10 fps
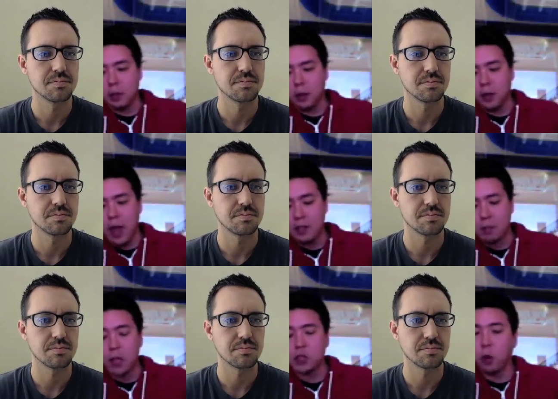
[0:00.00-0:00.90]
Speaker 1: it's a it's
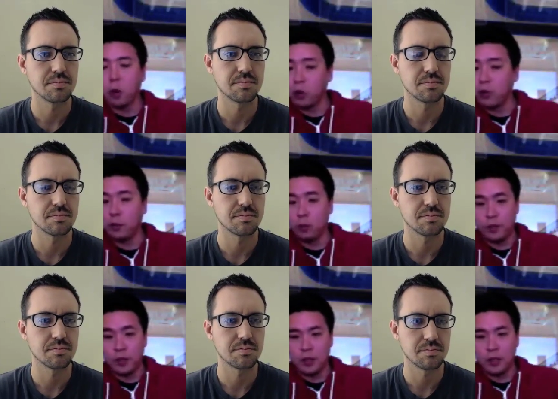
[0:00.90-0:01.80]
much more Wufoo
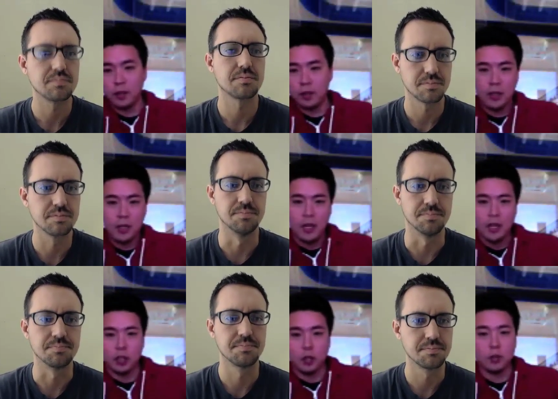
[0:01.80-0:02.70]
feeling mm-hmm. in
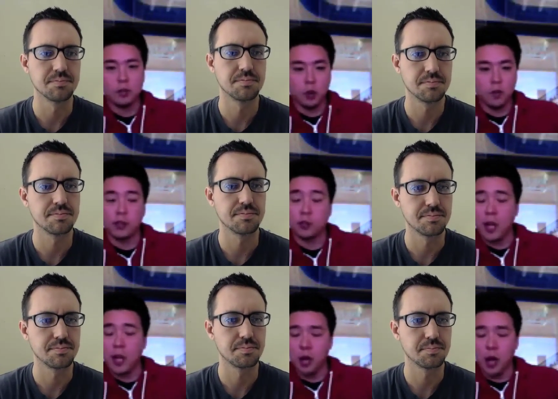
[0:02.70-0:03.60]
terms of sort of the
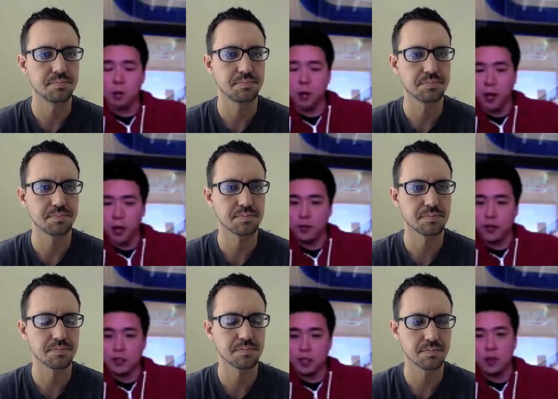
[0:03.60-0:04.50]
drag and drop sort of
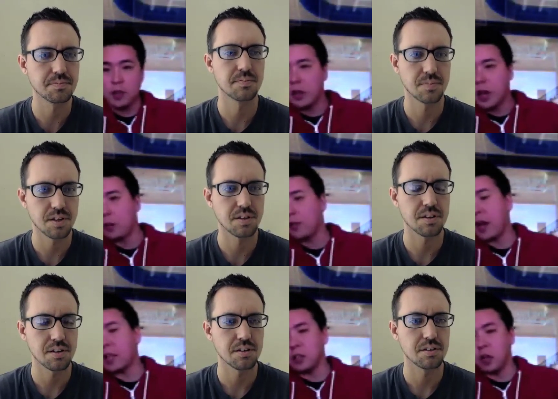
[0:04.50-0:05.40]
interface of it, and we've
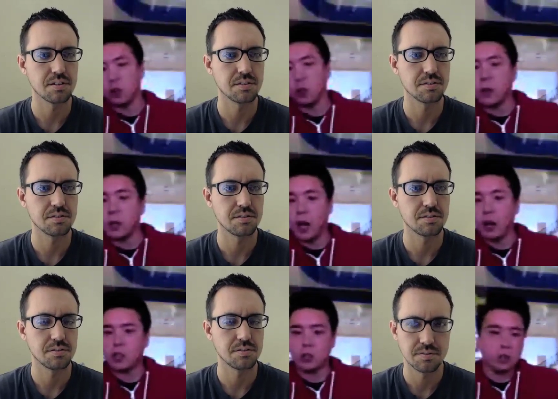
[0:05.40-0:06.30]
added a little bit of
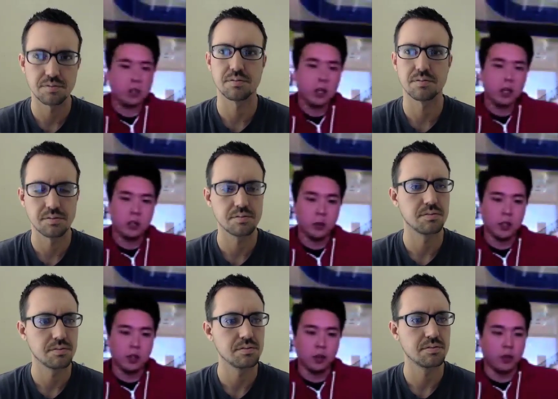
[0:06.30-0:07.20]
character to it.
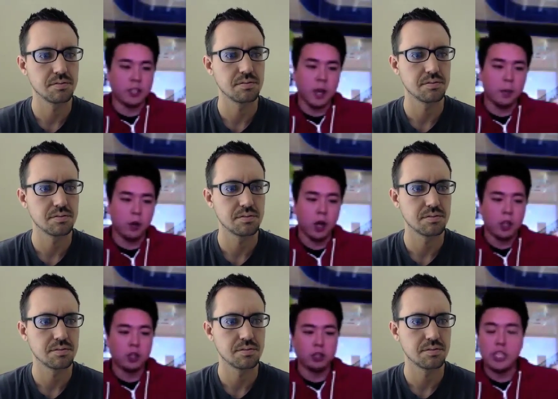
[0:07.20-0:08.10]
So, for example,
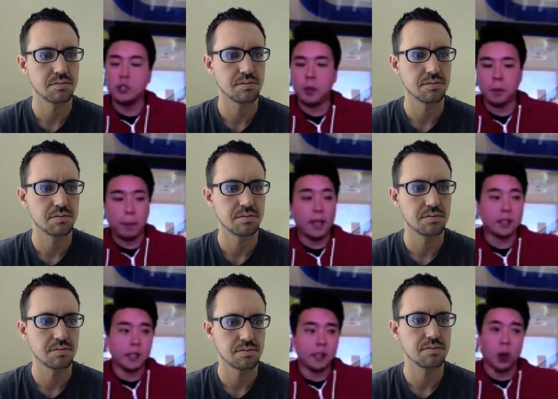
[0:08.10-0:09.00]
to teach people, because
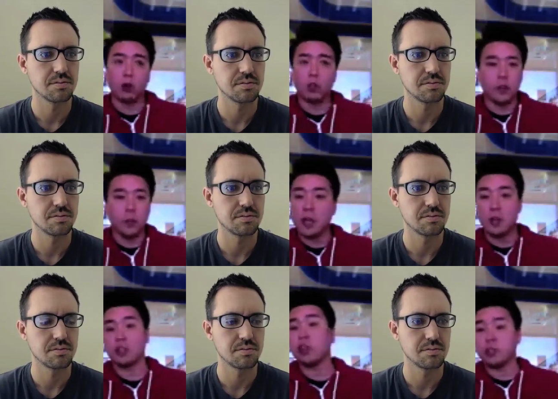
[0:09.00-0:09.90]
in the old
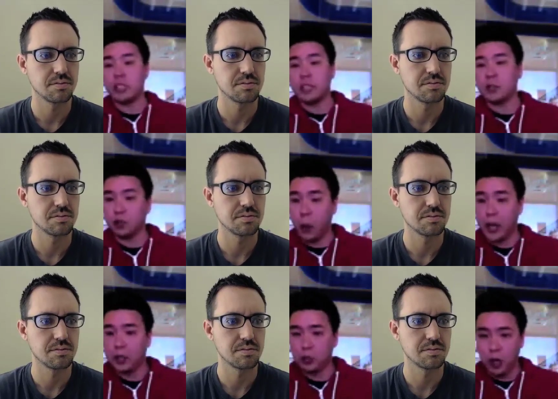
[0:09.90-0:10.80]
SurveyMonkey, there's no sense of
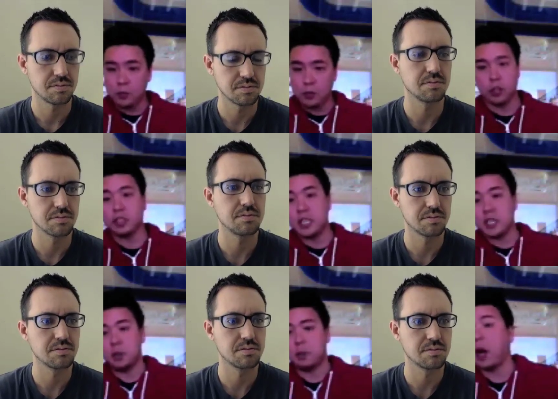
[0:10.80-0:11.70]
drag and drop. So, to
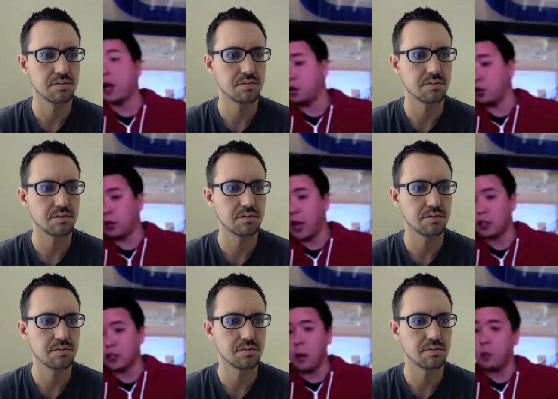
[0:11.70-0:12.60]
teach people how to do drag
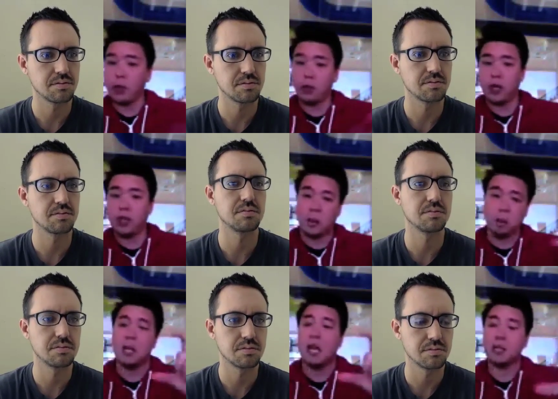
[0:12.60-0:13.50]
and drop, we created
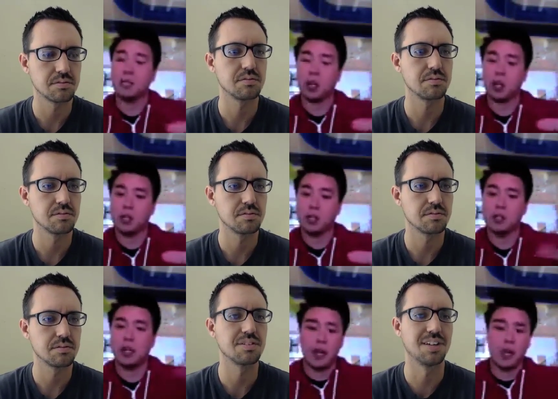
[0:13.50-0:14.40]
like banana targets.